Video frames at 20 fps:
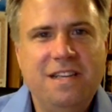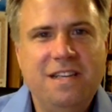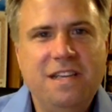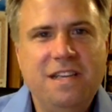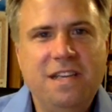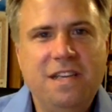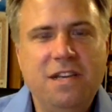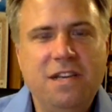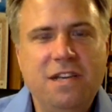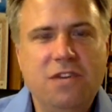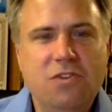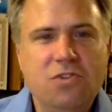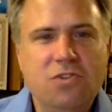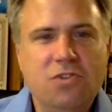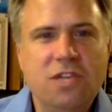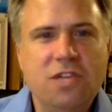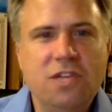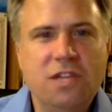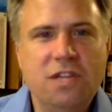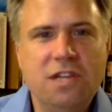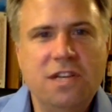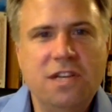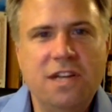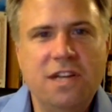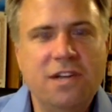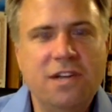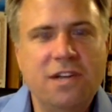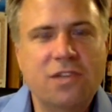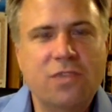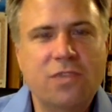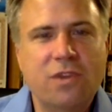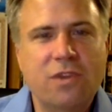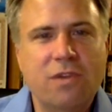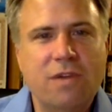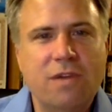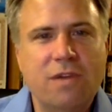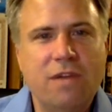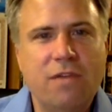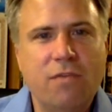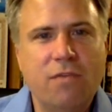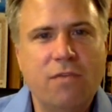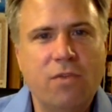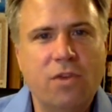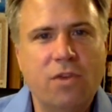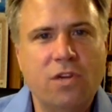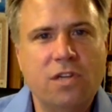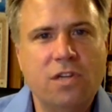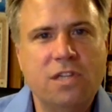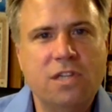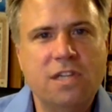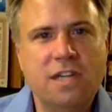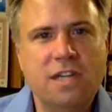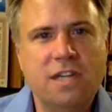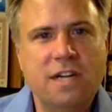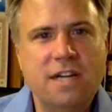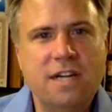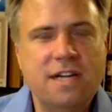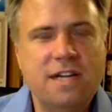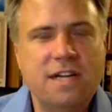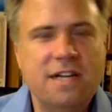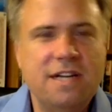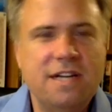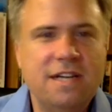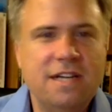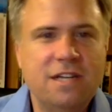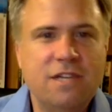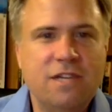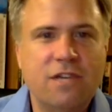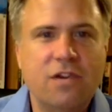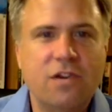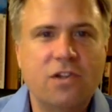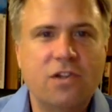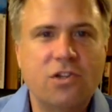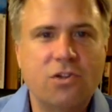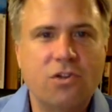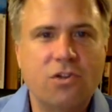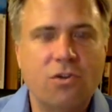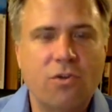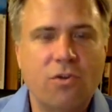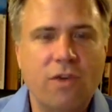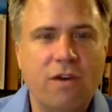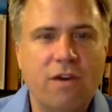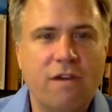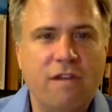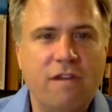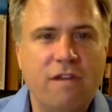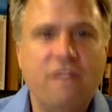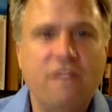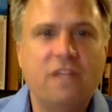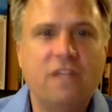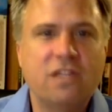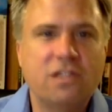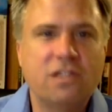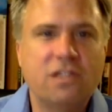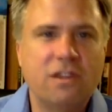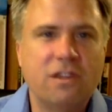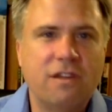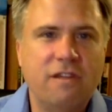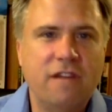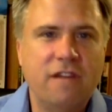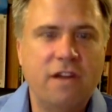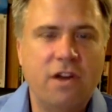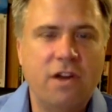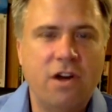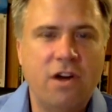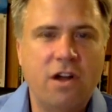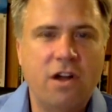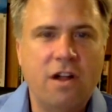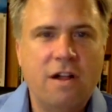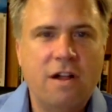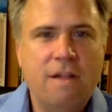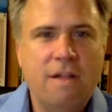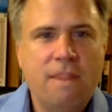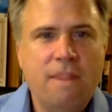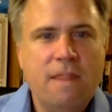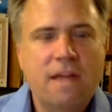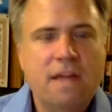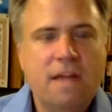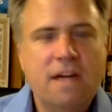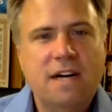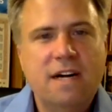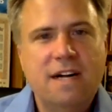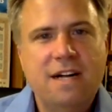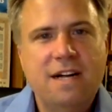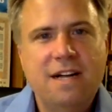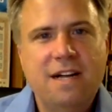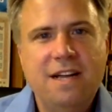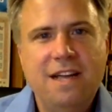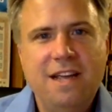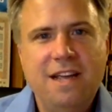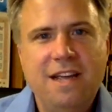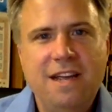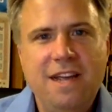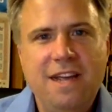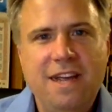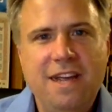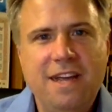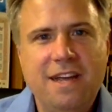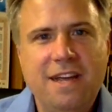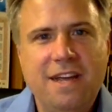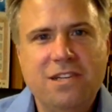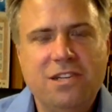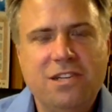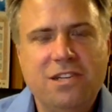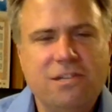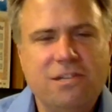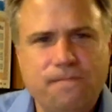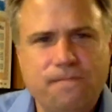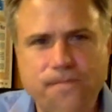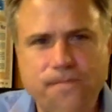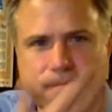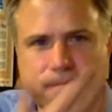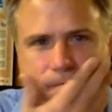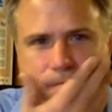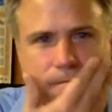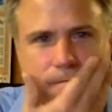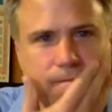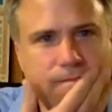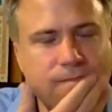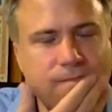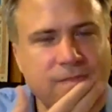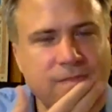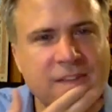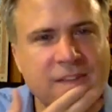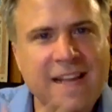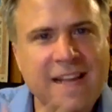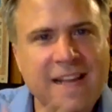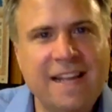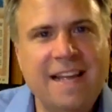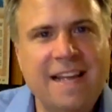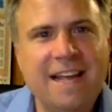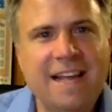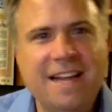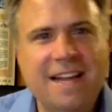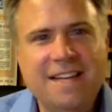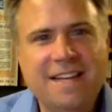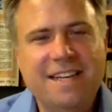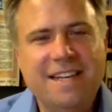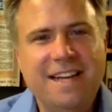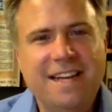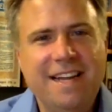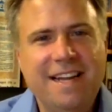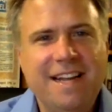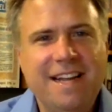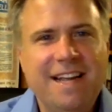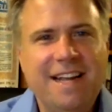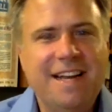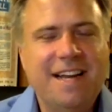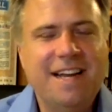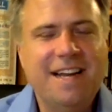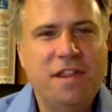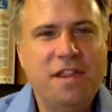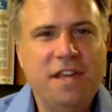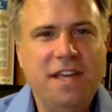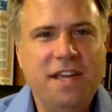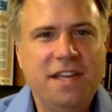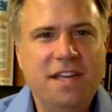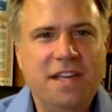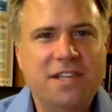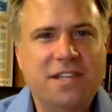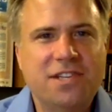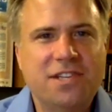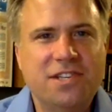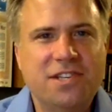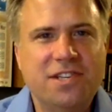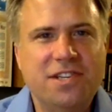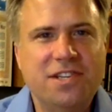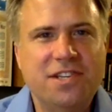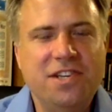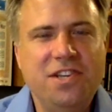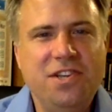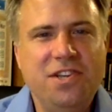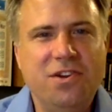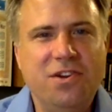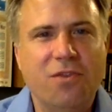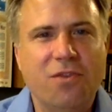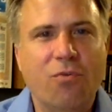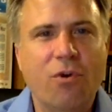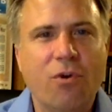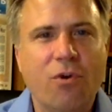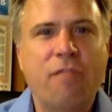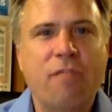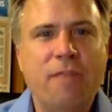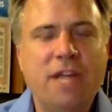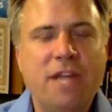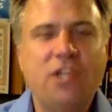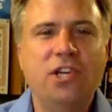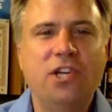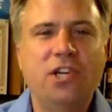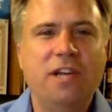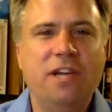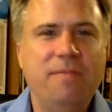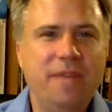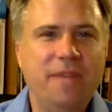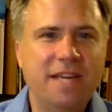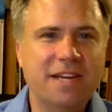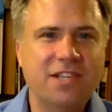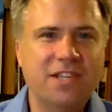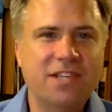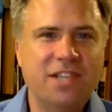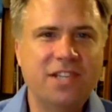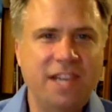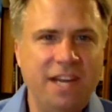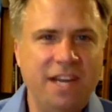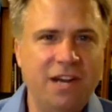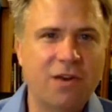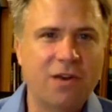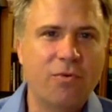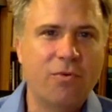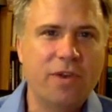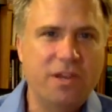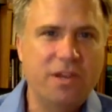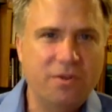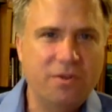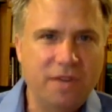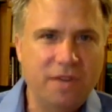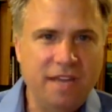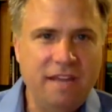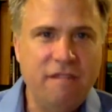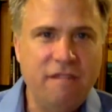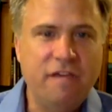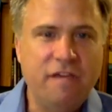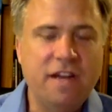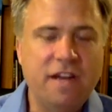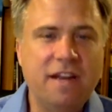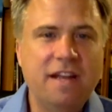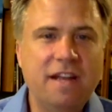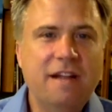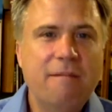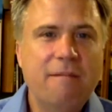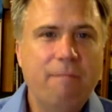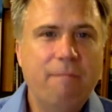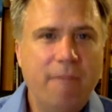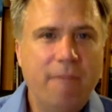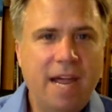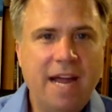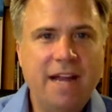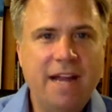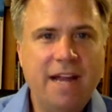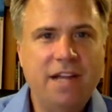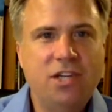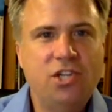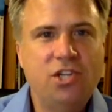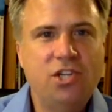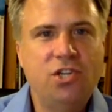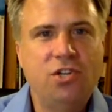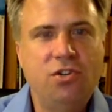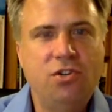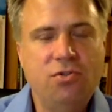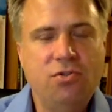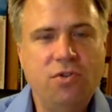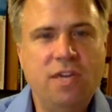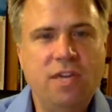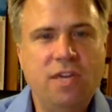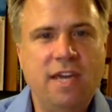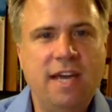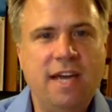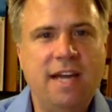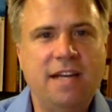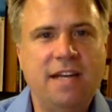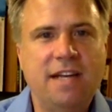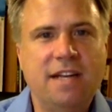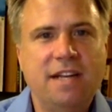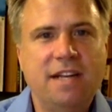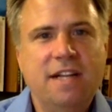in New Zealand and elsewhere around the world, as far as you're aware of, if it's thought of at all. And I think it's, worth mentioning, because here, when you even manage to get